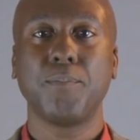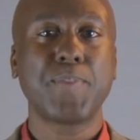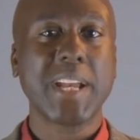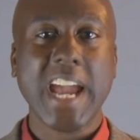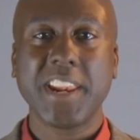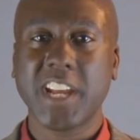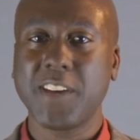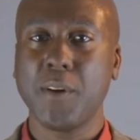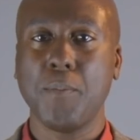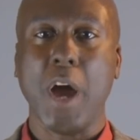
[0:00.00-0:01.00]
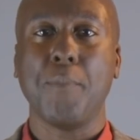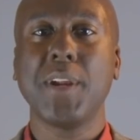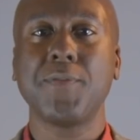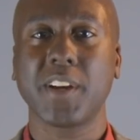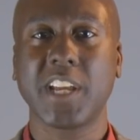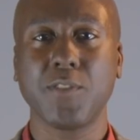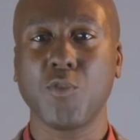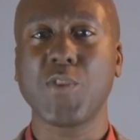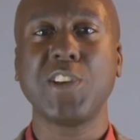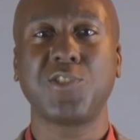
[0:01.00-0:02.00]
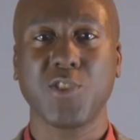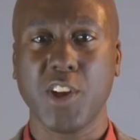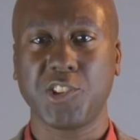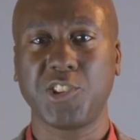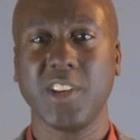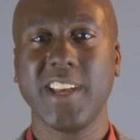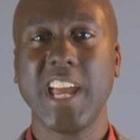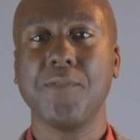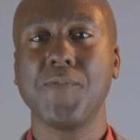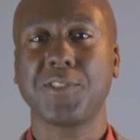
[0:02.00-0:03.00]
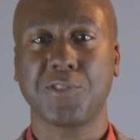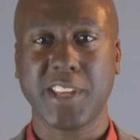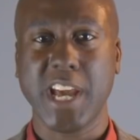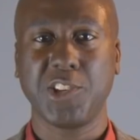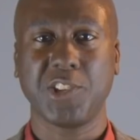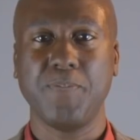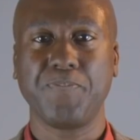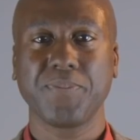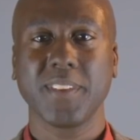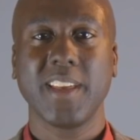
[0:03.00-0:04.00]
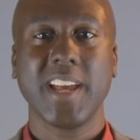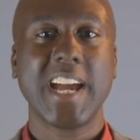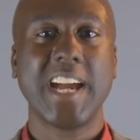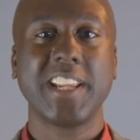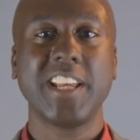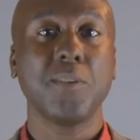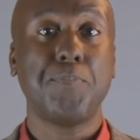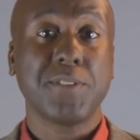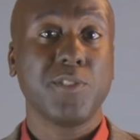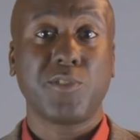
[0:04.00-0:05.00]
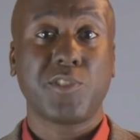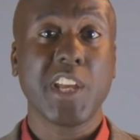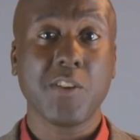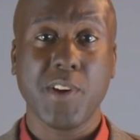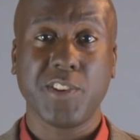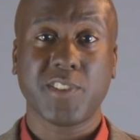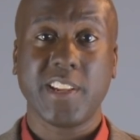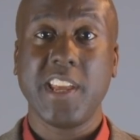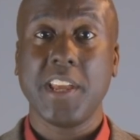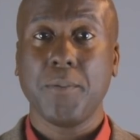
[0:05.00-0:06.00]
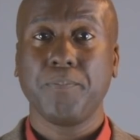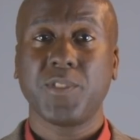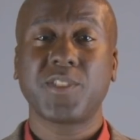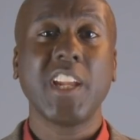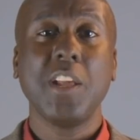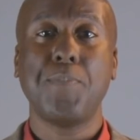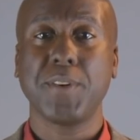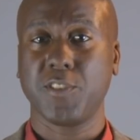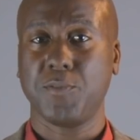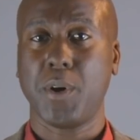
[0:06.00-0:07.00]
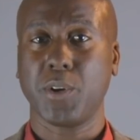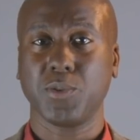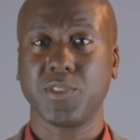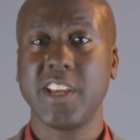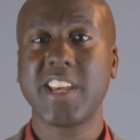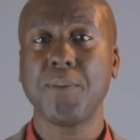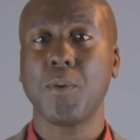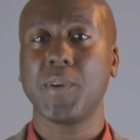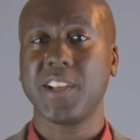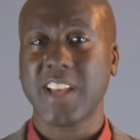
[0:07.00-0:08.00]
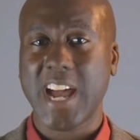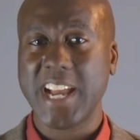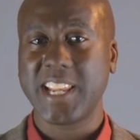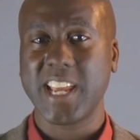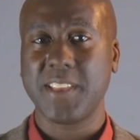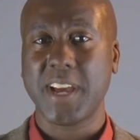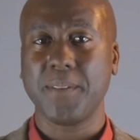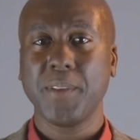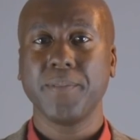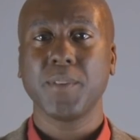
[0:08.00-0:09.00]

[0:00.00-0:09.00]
began a bit of a research investigation. And he's a business theorist, and he studied business models. And he came up with this idea that